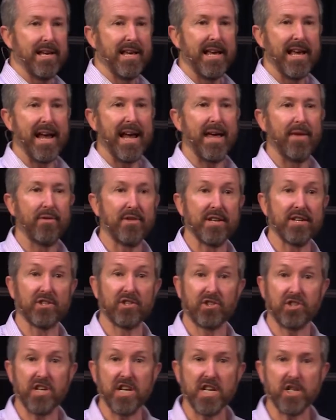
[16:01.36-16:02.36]
And the
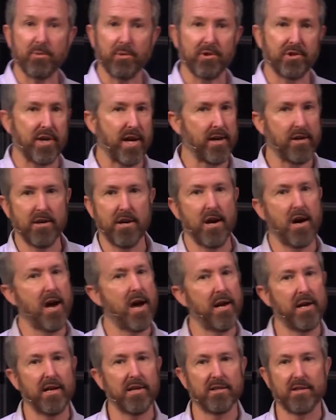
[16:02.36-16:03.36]
Essenes were saying,
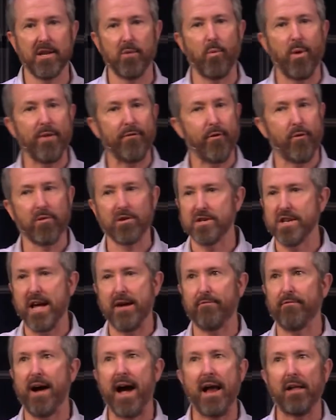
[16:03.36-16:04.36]
no, the way forward is
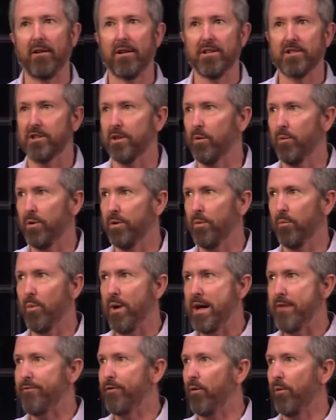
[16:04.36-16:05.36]
not violence. The
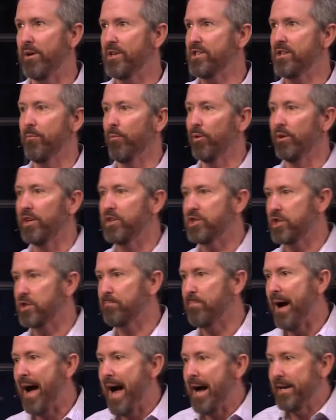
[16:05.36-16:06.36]
way forward isn't religious
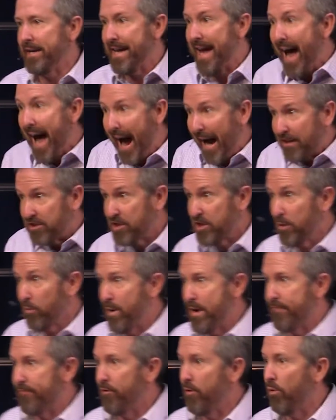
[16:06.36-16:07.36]
piety. Actually, the
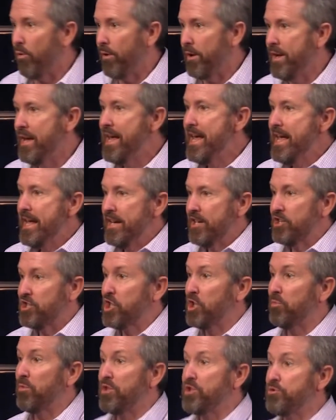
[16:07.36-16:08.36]
way forward is
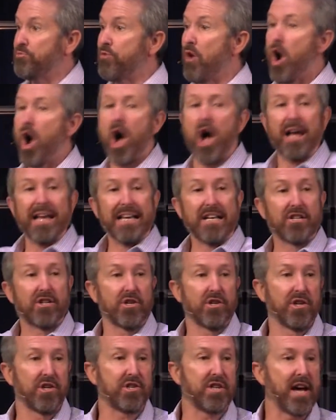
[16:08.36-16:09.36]
to withdraw into
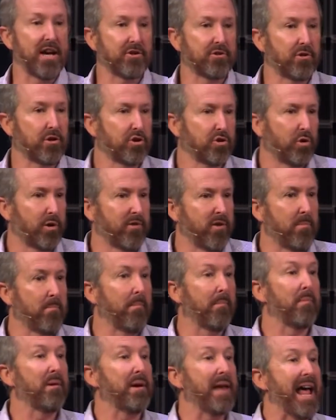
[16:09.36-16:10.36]
the desert, sort of a
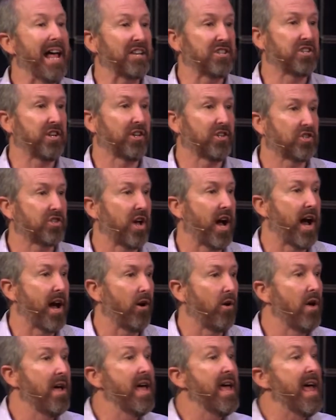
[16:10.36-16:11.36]
monastic
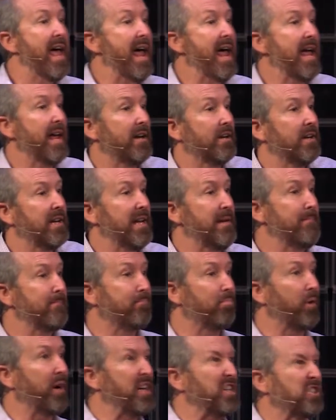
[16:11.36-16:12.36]
style, and
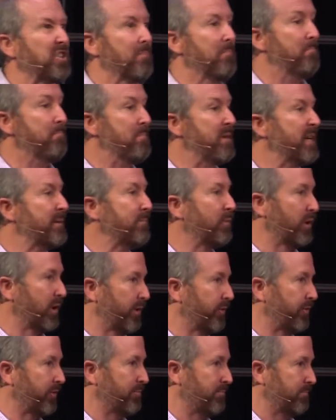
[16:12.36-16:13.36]
embrace
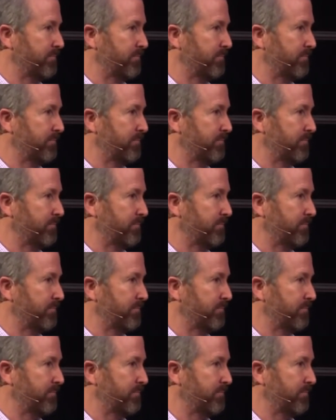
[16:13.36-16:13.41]
minimalism.